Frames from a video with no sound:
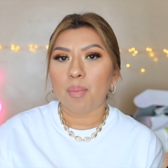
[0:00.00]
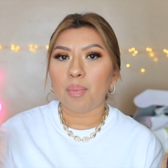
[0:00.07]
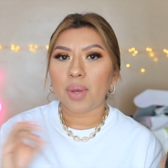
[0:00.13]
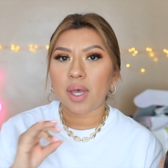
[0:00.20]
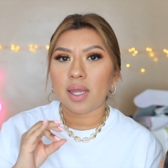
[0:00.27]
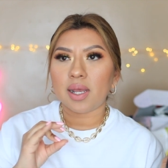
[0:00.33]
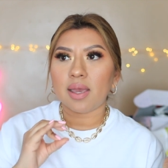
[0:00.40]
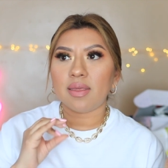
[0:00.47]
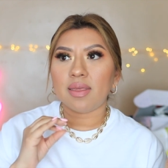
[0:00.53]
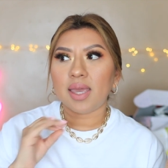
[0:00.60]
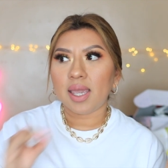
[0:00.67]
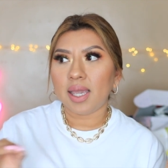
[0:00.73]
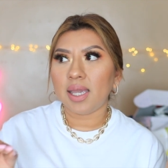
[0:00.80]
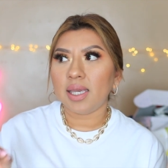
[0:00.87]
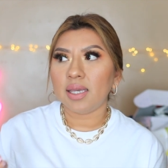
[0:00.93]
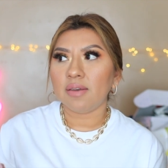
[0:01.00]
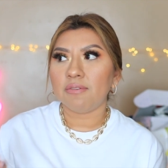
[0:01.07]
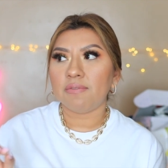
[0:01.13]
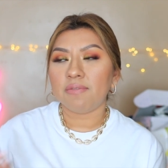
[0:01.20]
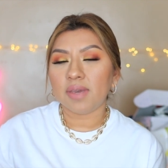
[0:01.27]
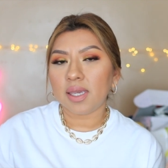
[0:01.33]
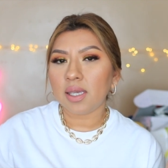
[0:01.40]
but they
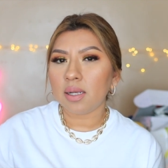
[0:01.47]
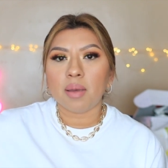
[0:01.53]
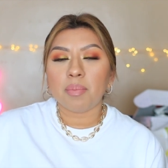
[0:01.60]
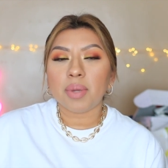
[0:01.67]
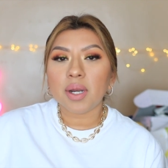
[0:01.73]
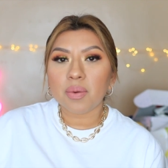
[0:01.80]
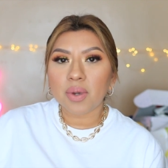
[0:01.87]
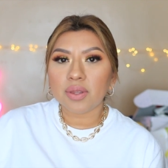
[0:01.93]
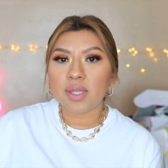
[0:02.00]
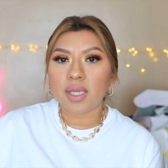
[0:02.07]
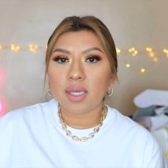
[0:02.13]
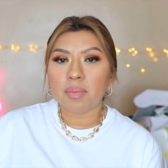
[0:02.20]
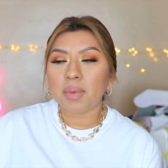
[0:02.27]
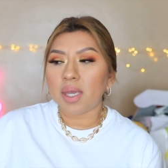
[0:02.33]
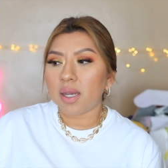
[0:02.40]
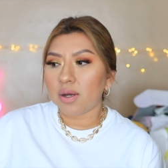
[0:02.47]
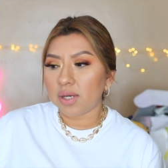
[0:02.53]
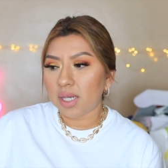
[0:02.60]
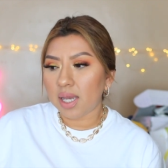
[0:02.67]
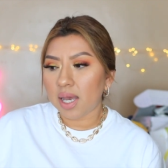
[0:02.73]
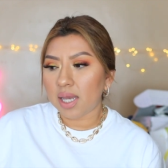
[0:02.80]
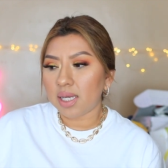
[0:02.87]
fit but around the hip
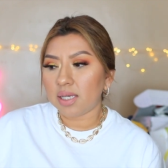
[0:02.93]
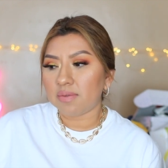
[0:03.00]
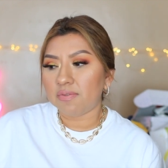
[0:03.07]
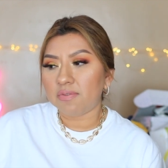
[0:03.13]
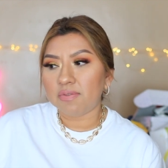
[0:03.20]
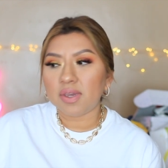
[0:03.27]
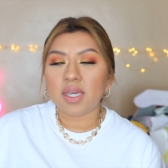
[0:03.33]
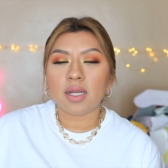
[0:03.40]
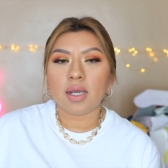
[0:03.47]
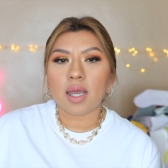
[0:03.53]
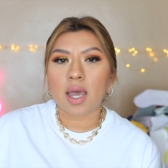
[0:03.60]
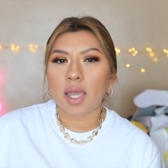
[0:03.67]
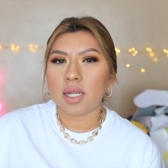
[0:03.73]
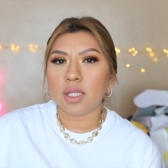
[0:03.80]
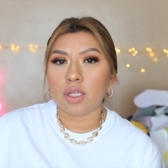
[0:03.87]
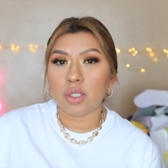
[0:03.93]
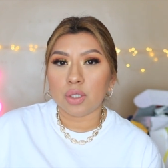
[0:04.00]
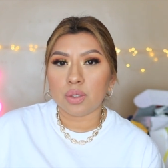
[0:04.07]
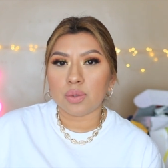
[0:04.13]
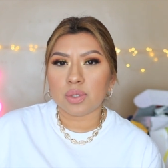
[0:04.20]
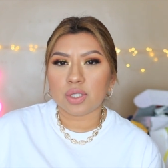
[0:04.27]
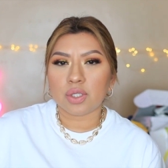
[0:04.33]
area it fit kind of
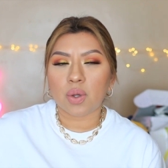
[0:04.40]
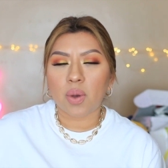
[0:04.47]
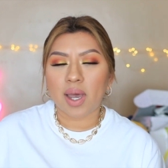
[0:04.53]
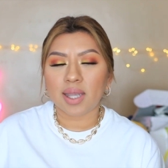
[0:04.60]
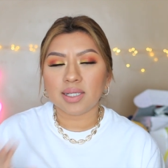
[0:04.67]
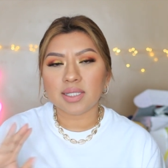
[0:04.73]
loose so I